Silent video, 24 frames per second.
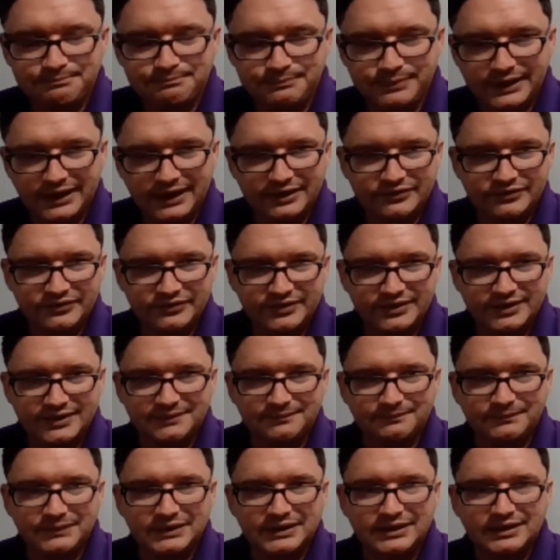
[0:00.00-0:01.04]
But
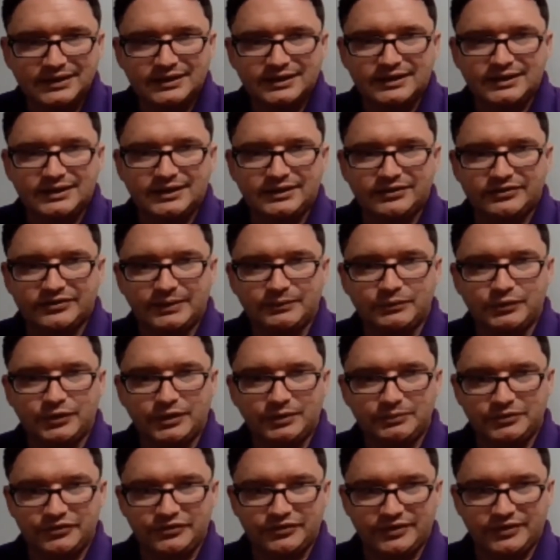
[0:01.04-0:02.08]

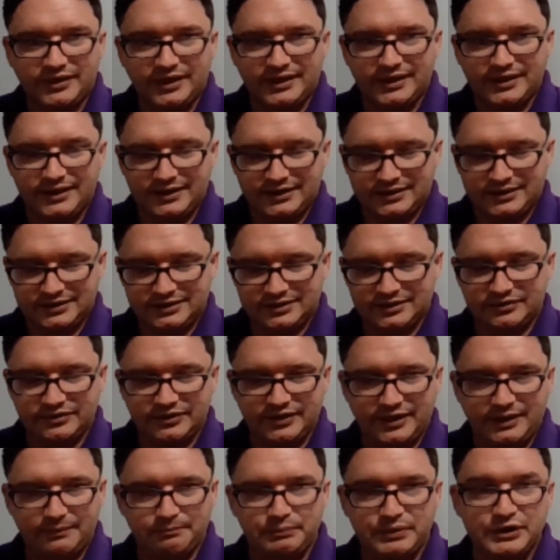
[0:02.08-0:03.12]
sometimes
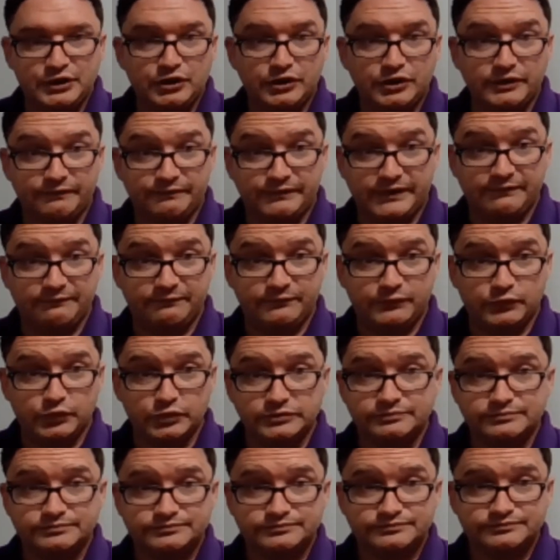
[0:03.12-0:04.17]
it's being on the front
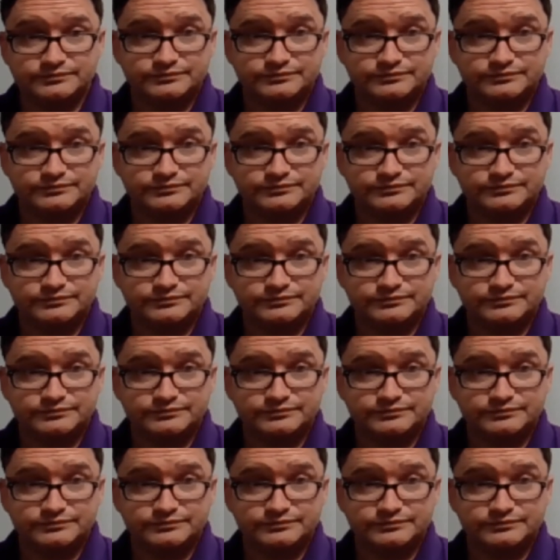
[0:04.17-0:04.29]
foot